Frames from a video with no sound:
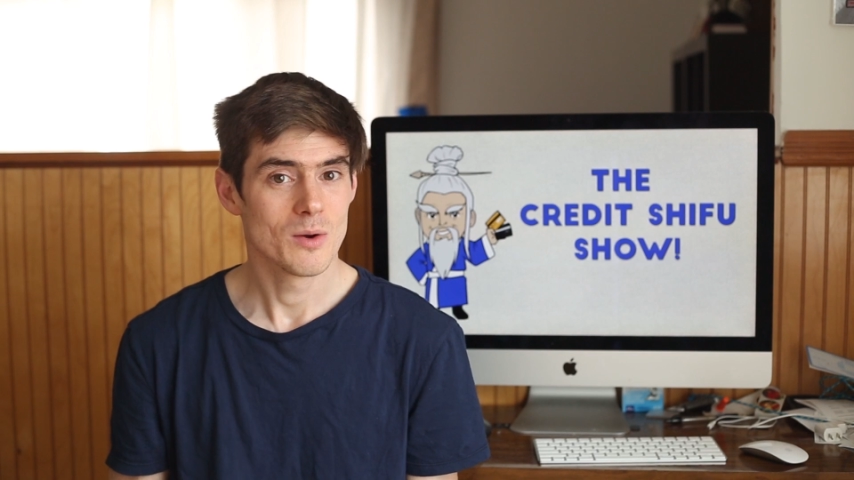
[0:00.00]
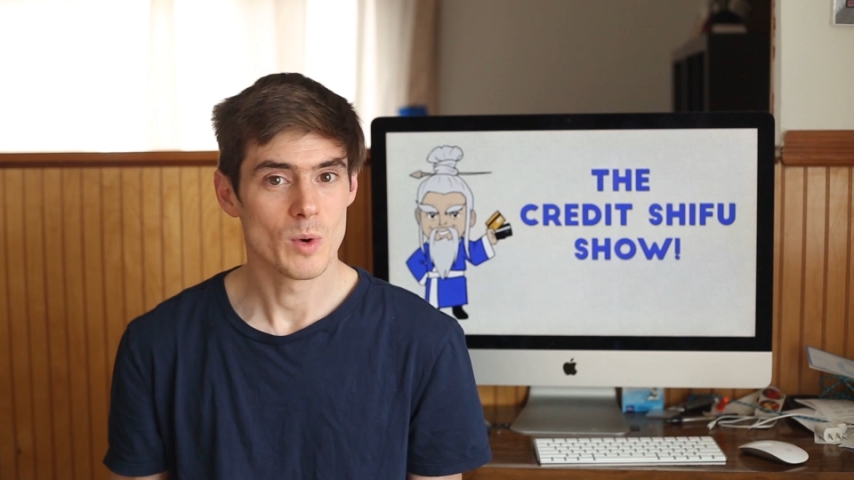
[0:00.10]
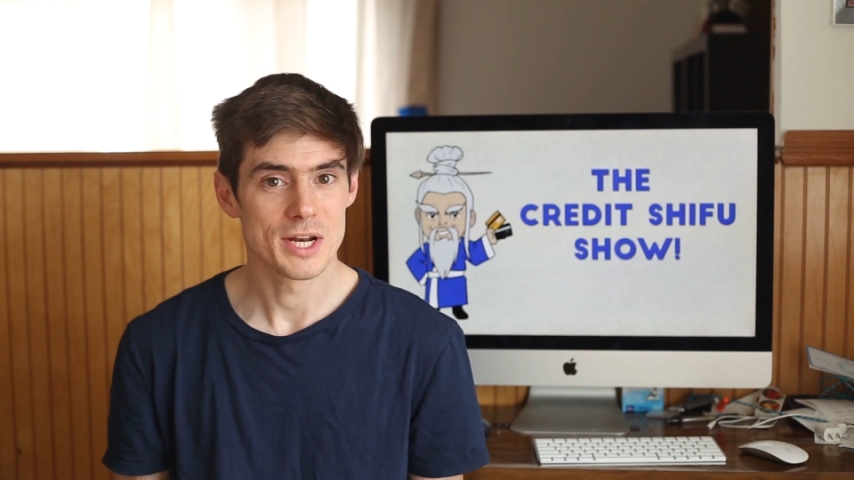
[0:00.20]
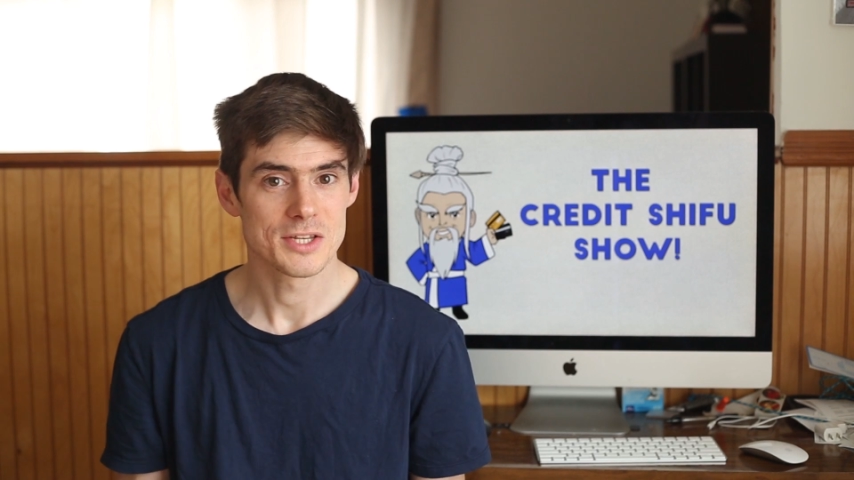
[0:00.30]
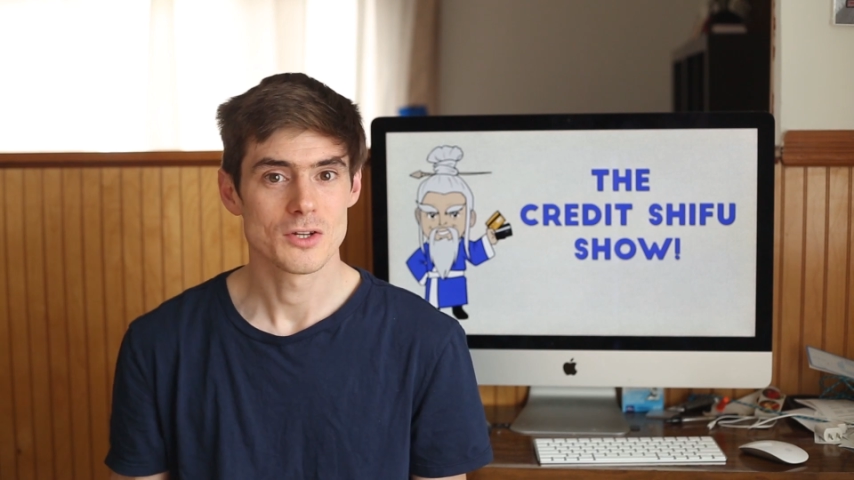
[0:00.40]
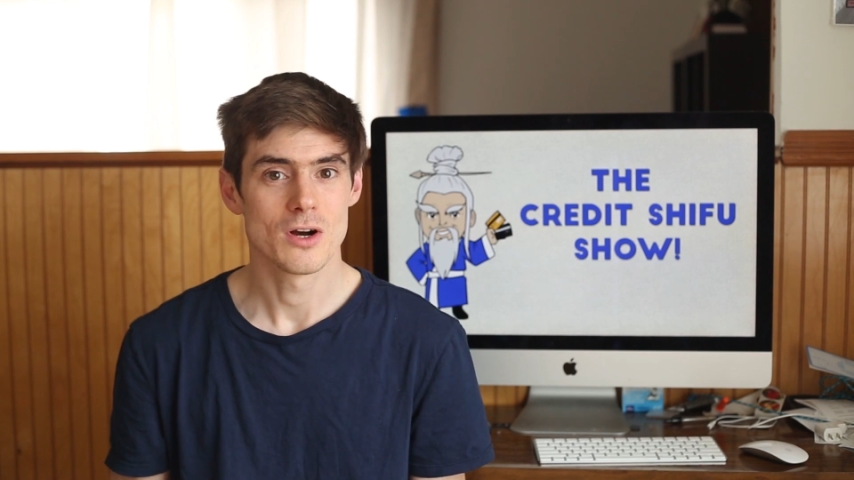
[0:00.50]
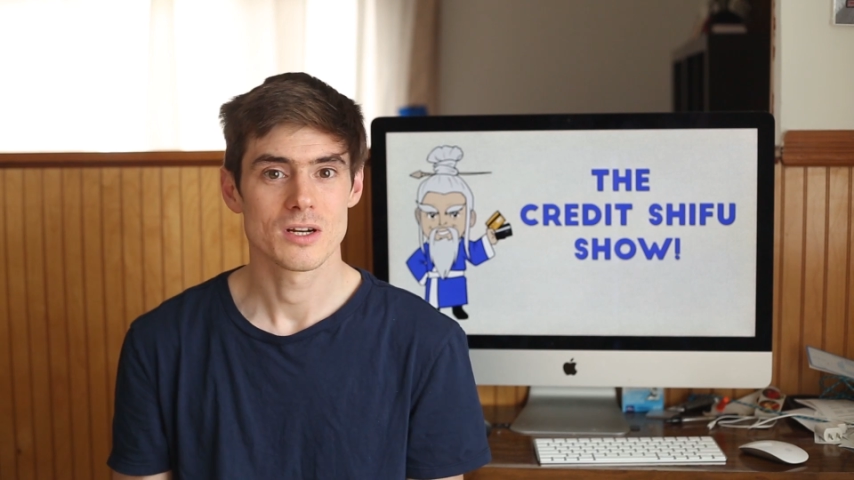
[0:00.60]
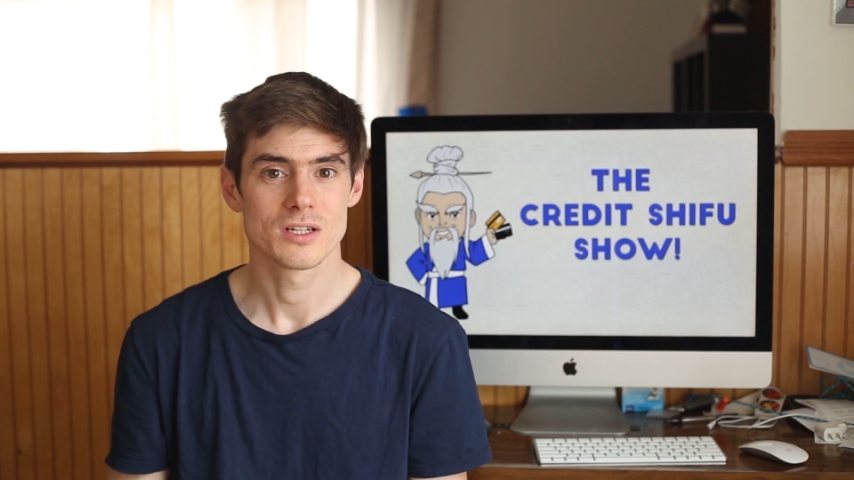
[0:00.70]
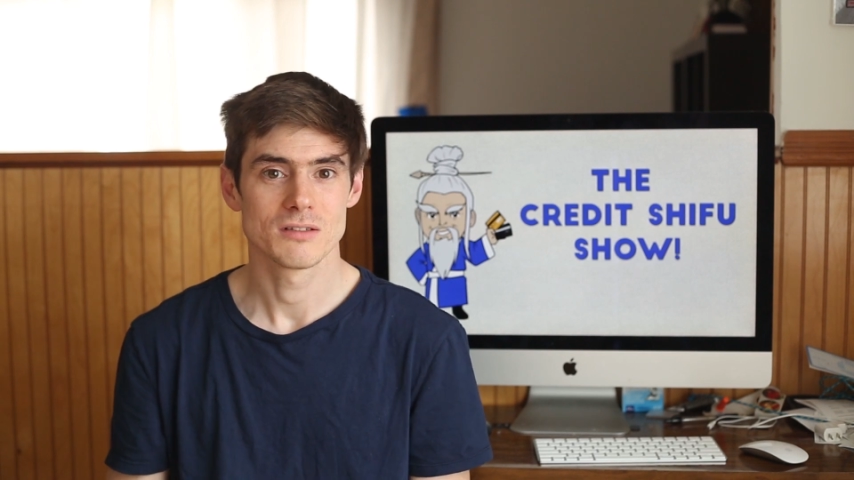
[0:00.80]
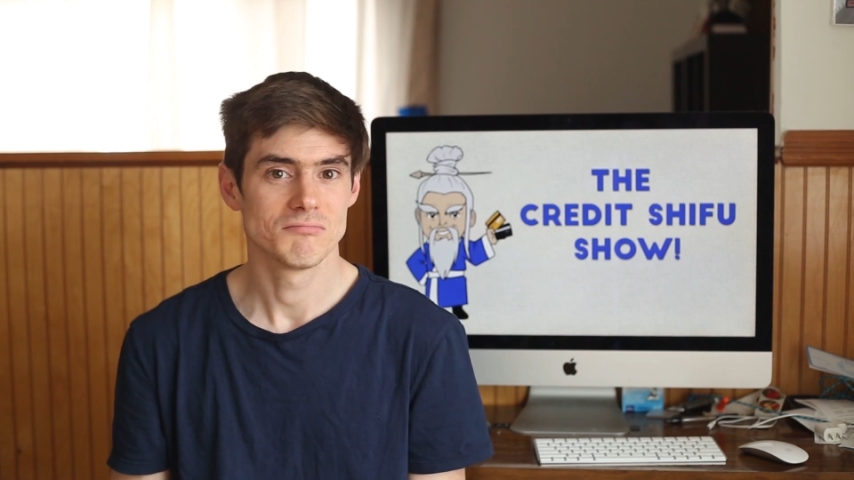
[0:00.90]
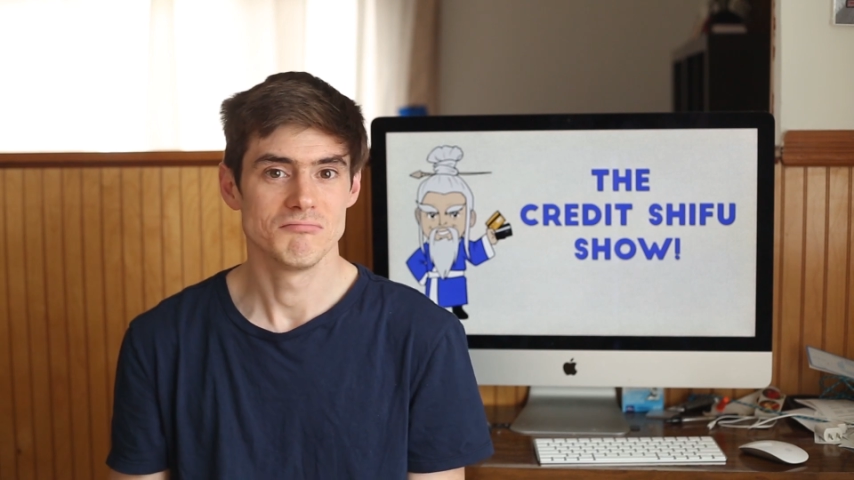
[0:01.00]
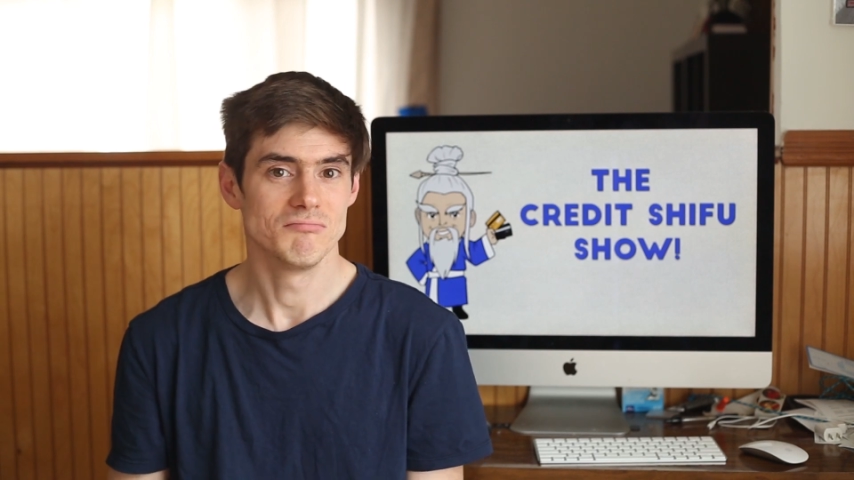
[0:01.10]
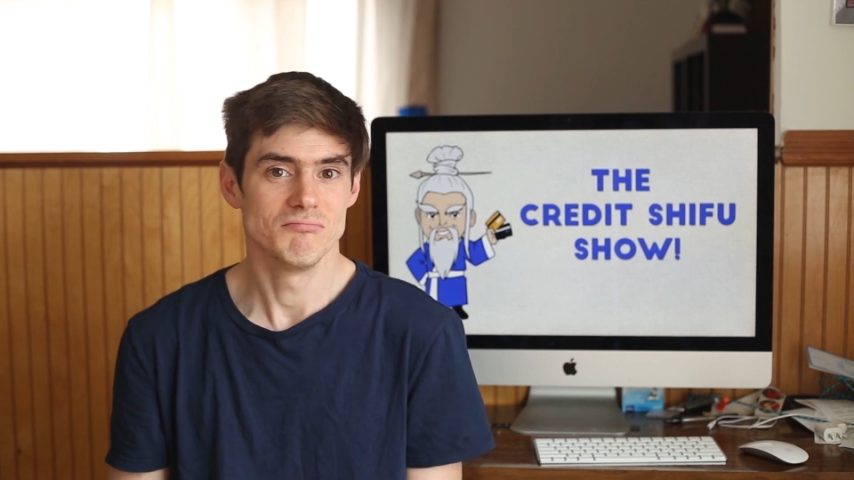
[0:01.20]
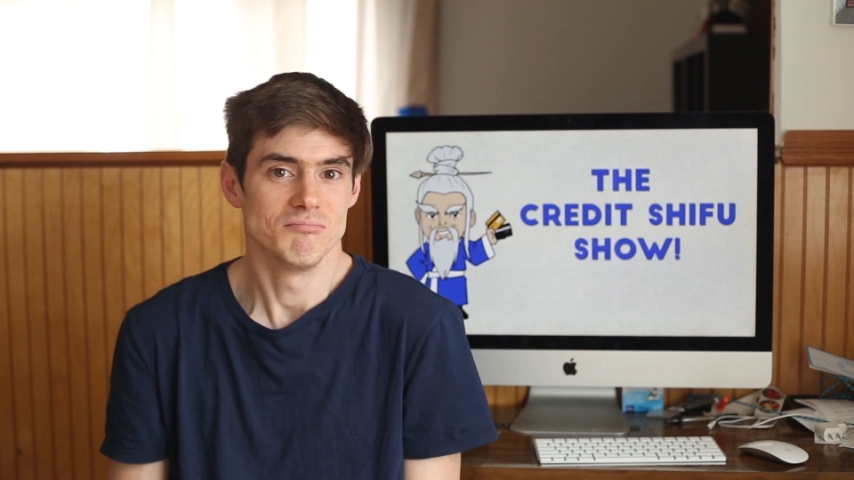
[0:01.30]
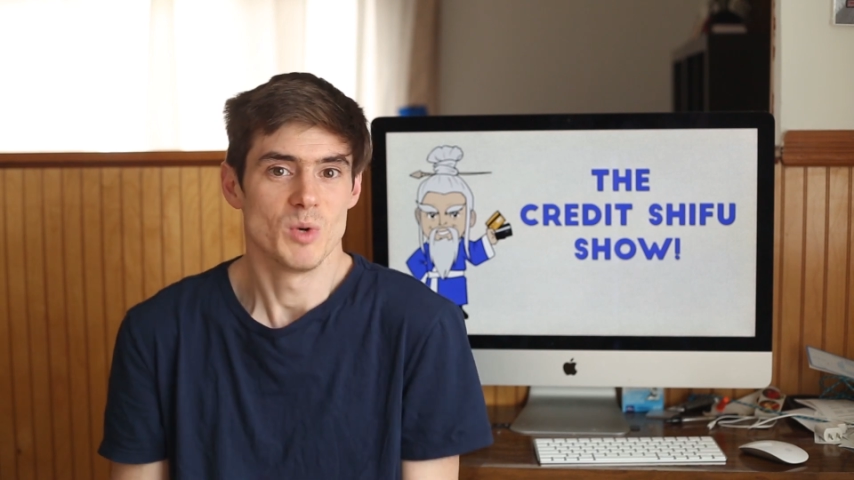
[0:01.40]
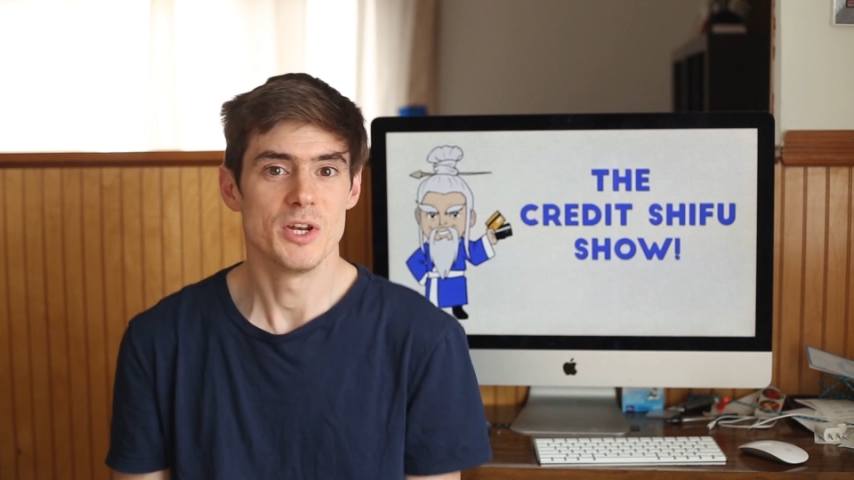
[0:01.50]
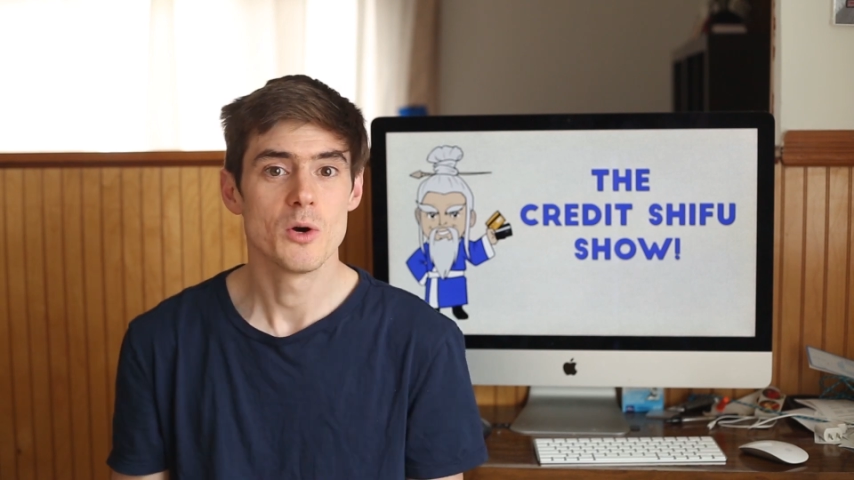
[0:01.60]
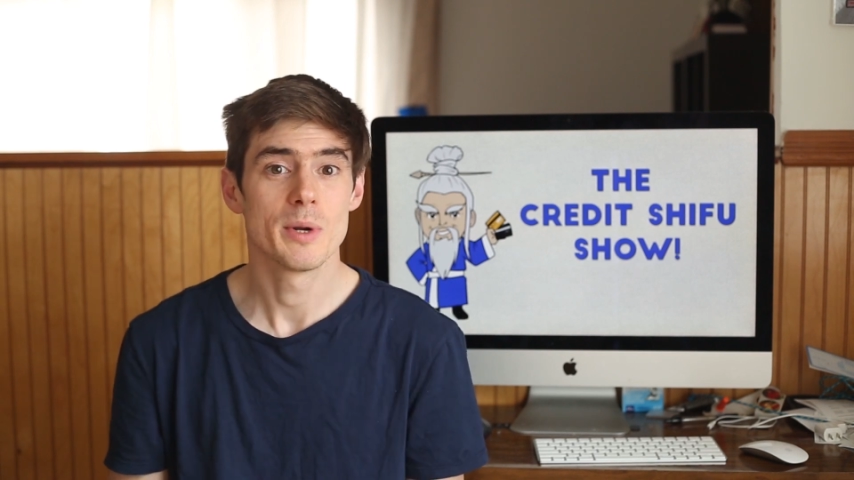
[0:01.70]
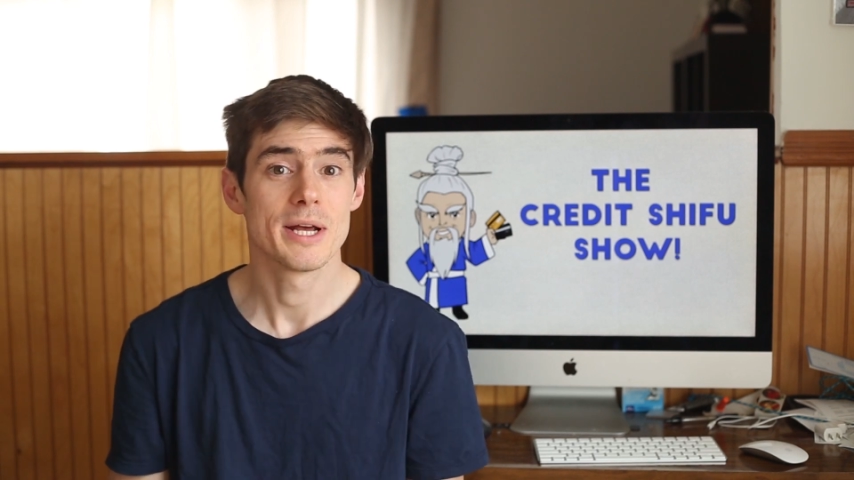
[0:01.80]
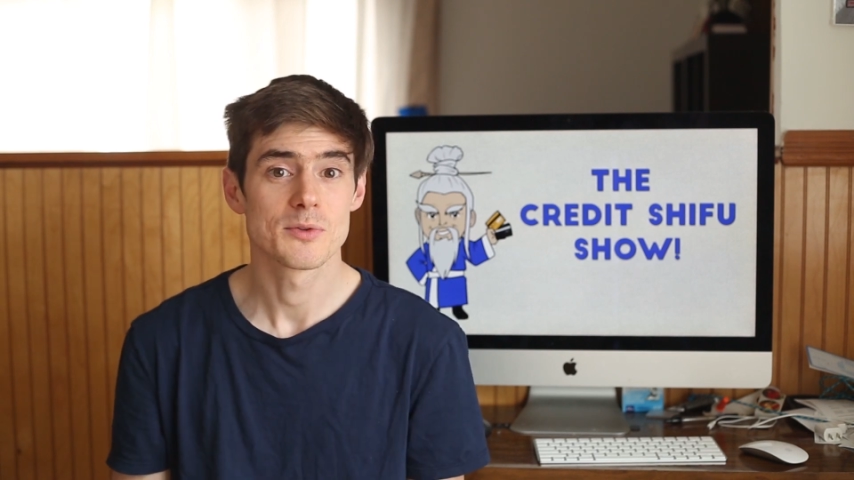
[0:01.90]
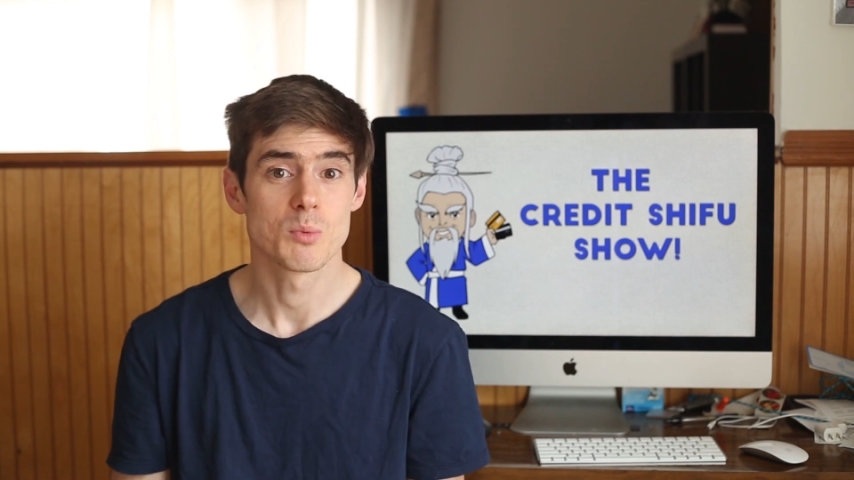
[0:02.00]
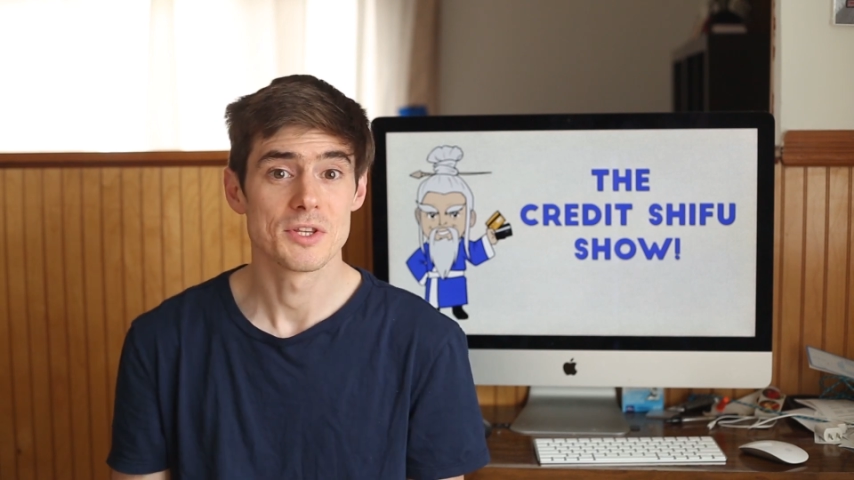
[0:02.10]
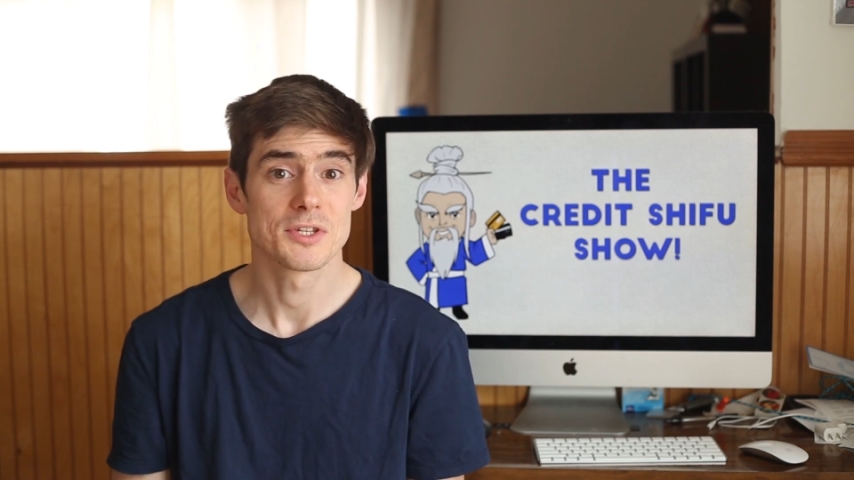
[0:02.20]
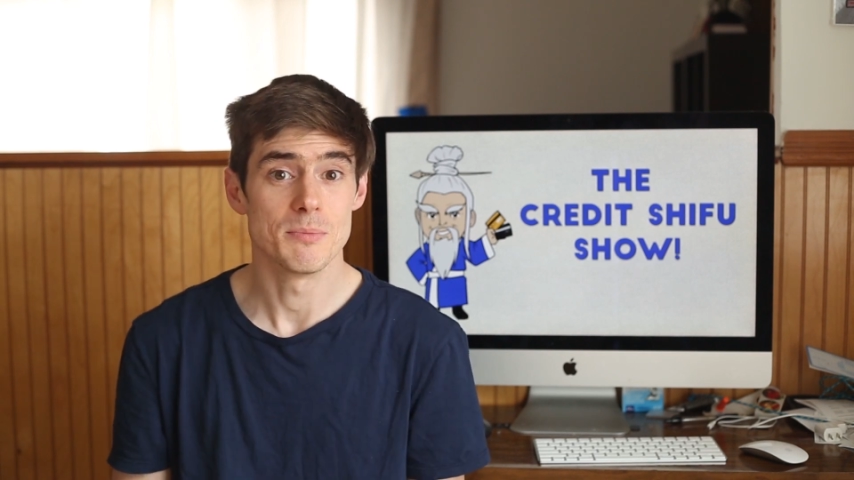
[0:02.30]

When no one else wants